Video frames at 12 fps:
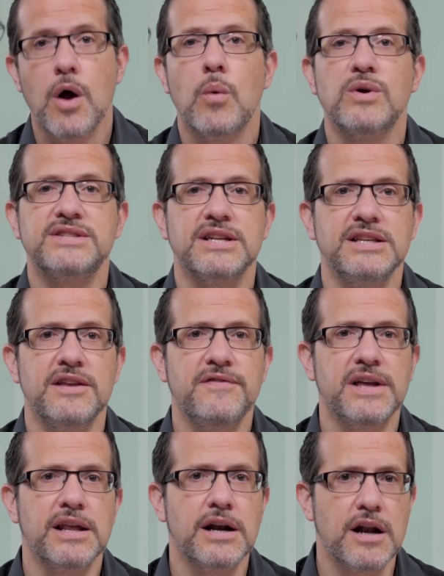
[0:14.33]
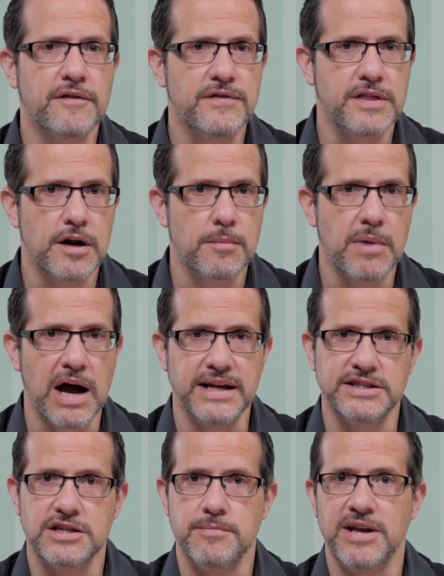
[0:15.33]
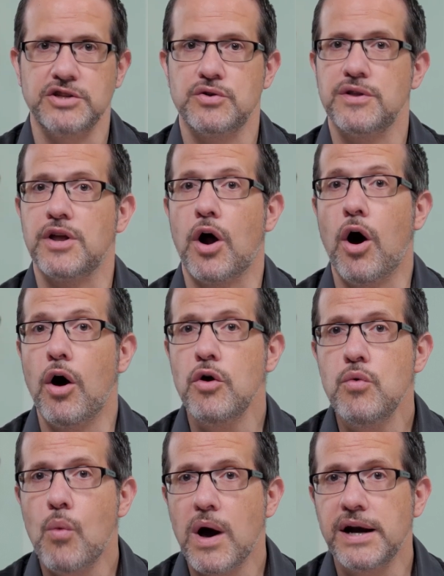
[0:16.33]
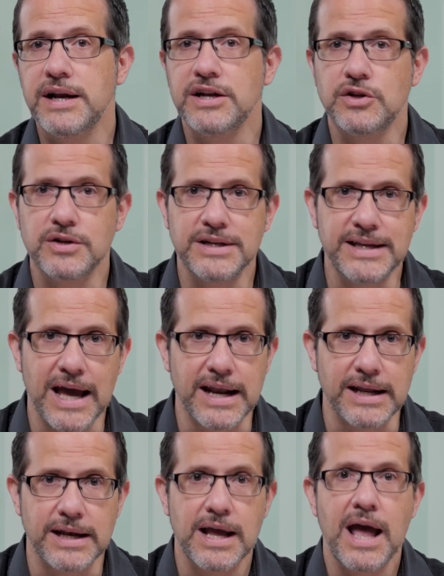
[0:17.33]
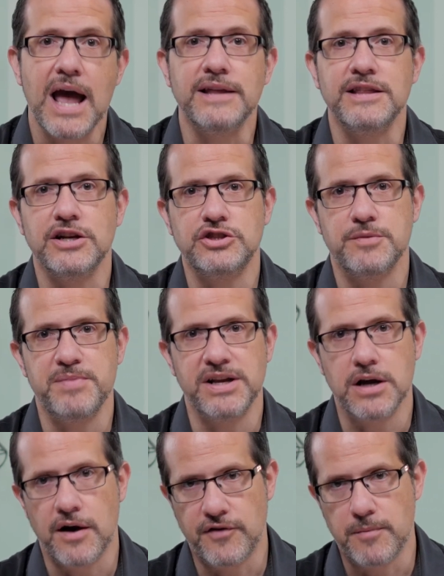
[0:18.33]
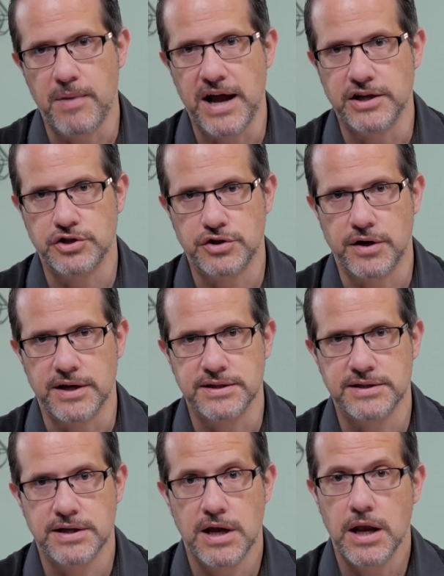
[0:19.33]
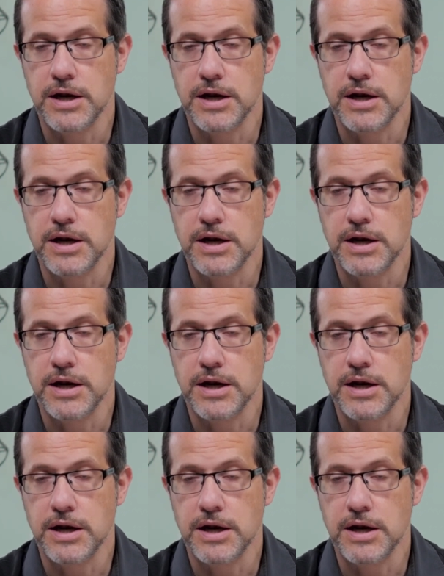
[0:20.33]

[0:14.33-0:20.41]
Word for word: were significant enough in their minds to make sure that all who wanted it could get it and that it should be covered by insurance.